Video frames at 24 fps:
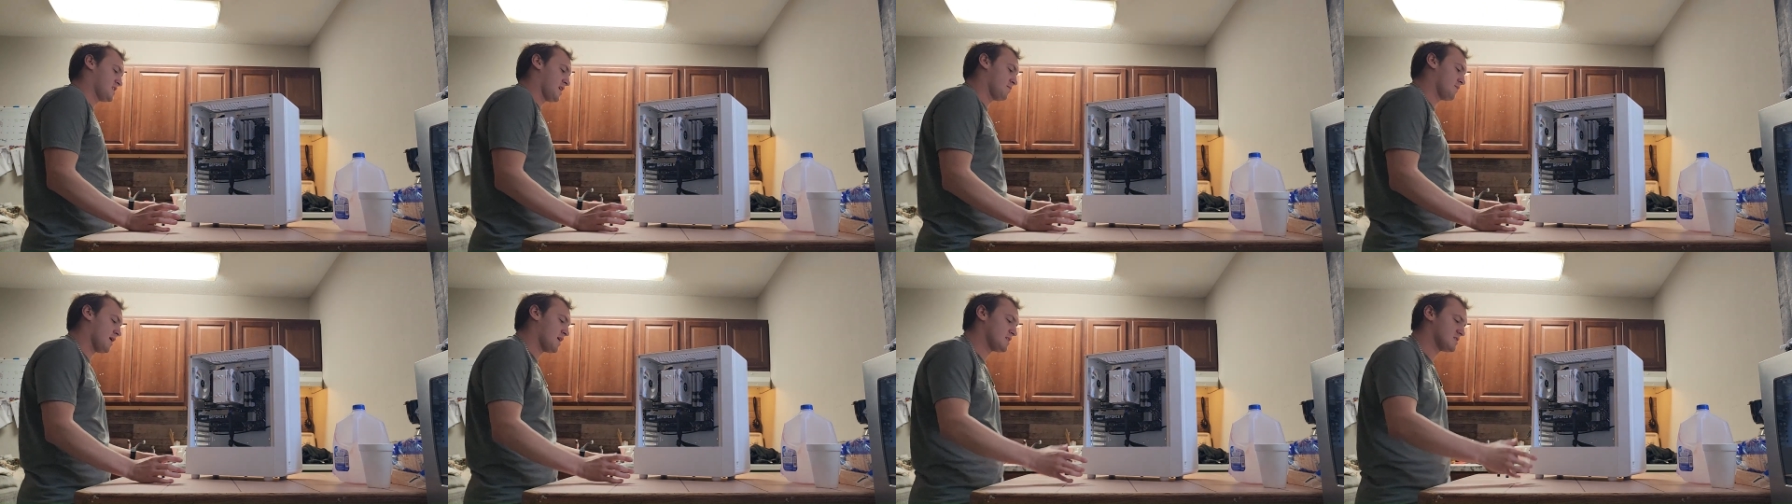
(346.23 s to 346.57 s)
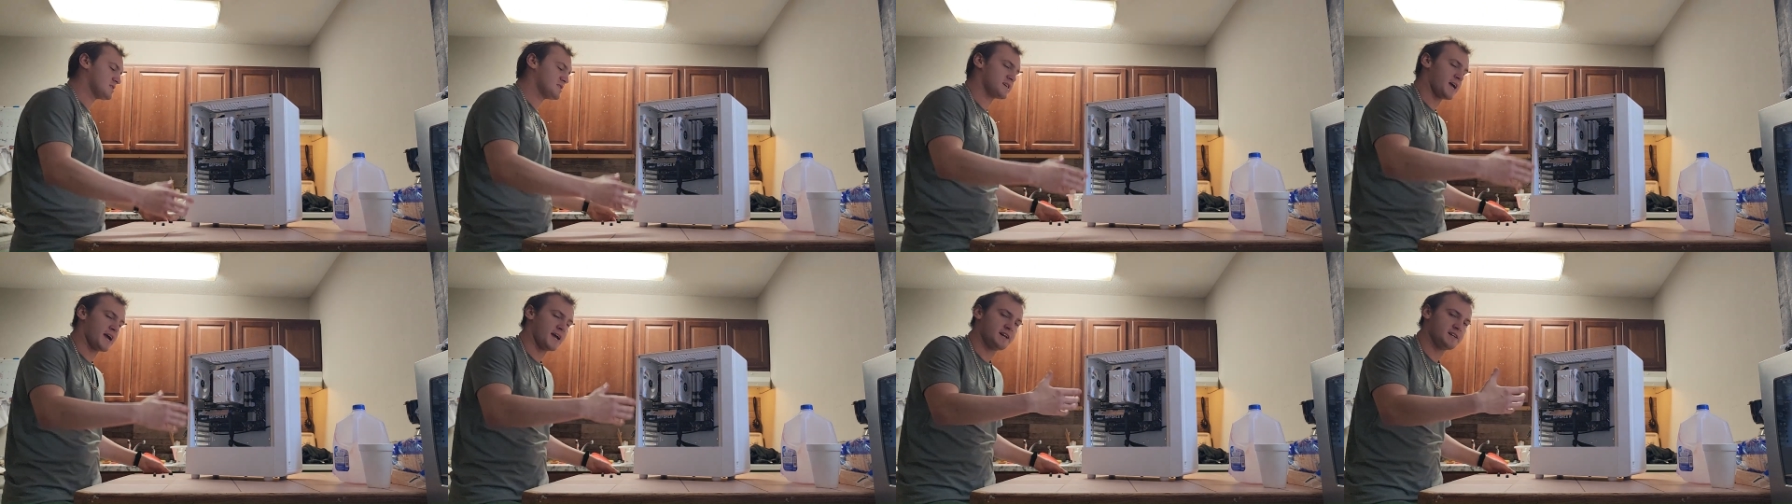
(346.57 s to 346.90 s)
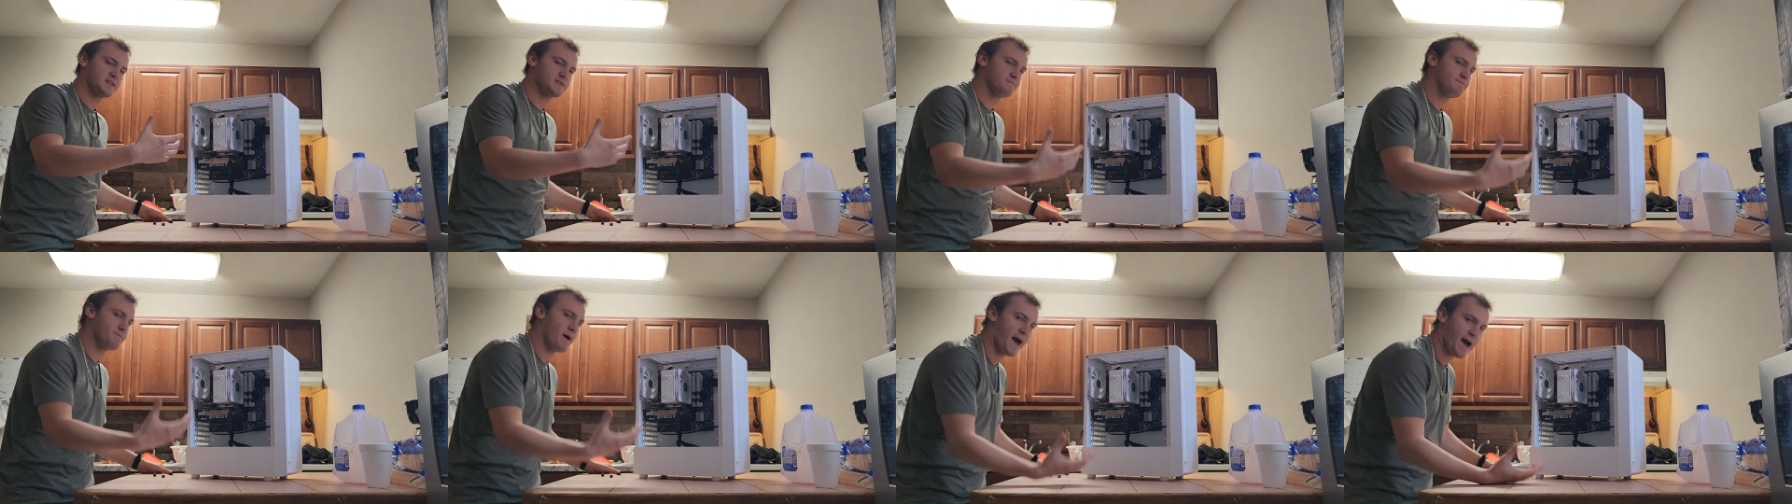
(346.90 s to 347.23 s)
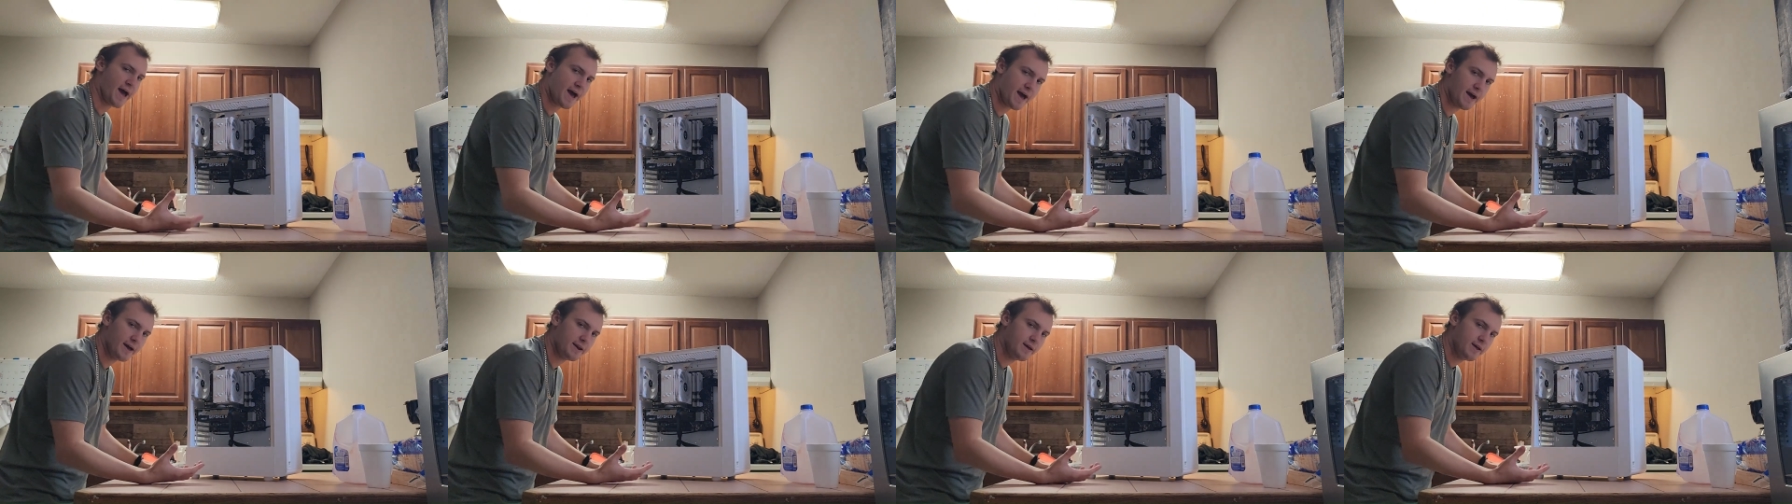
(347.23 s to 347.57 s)
I'm not saying it's
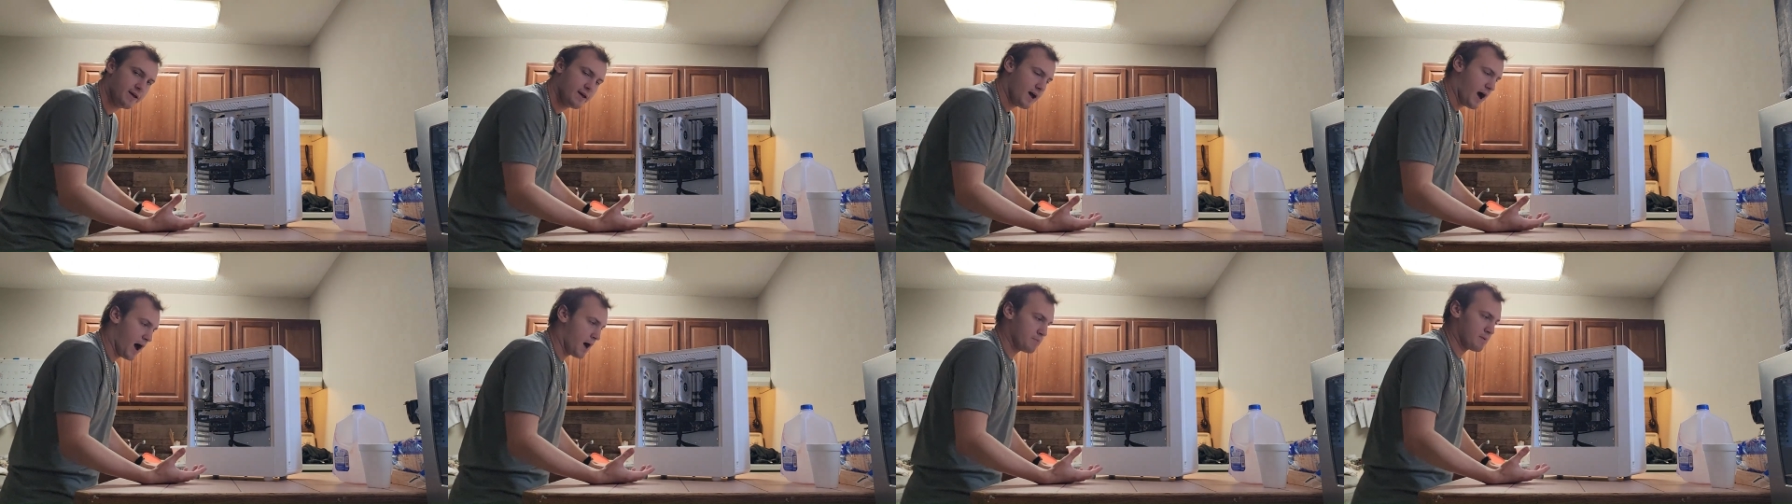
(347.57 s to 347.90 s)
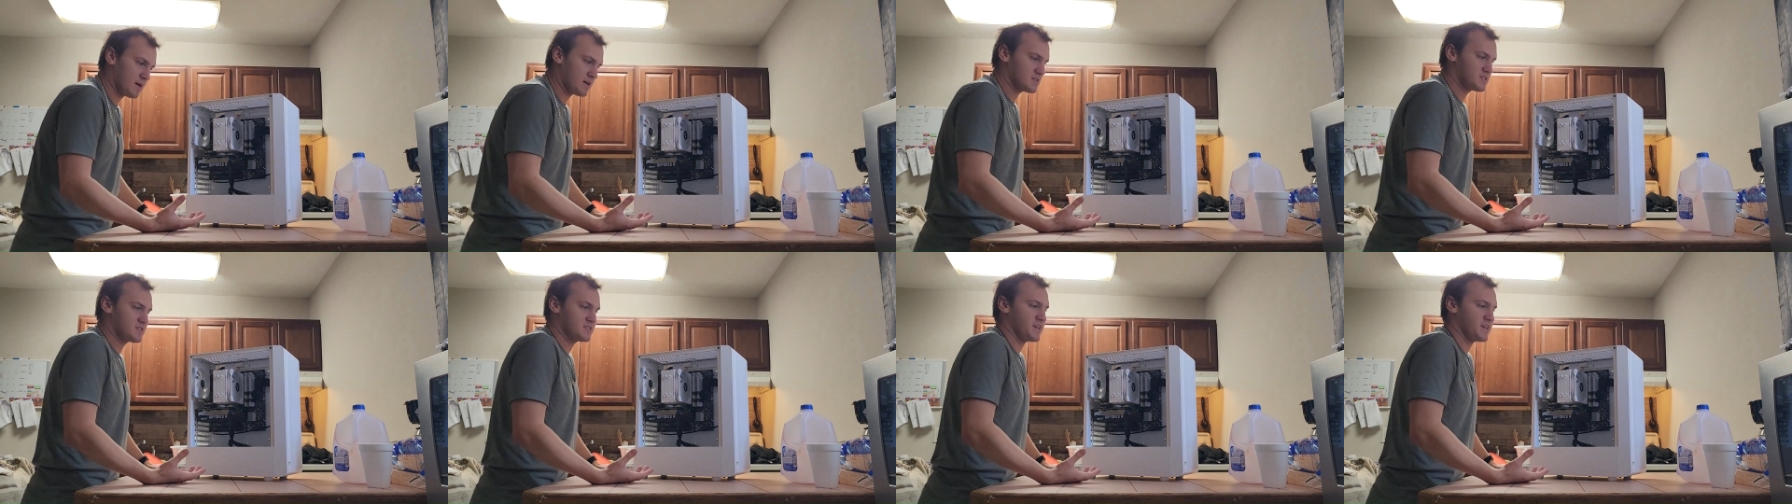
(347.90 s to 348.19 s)
bad. I'm not